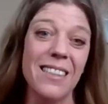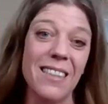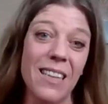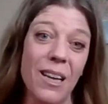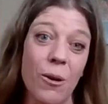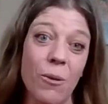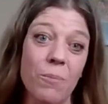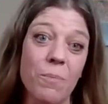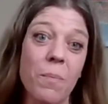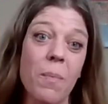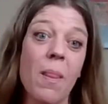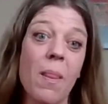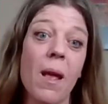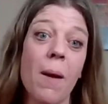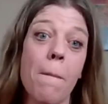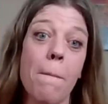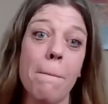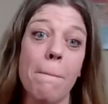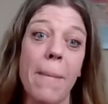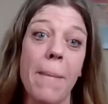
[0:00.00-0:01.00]
So
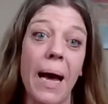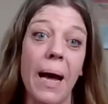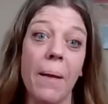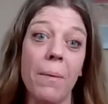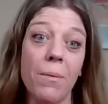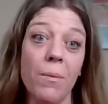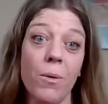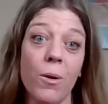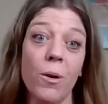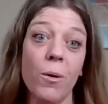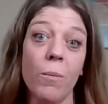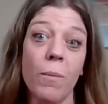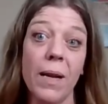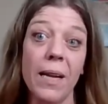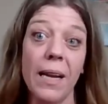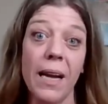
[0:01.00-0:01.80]
bathroom.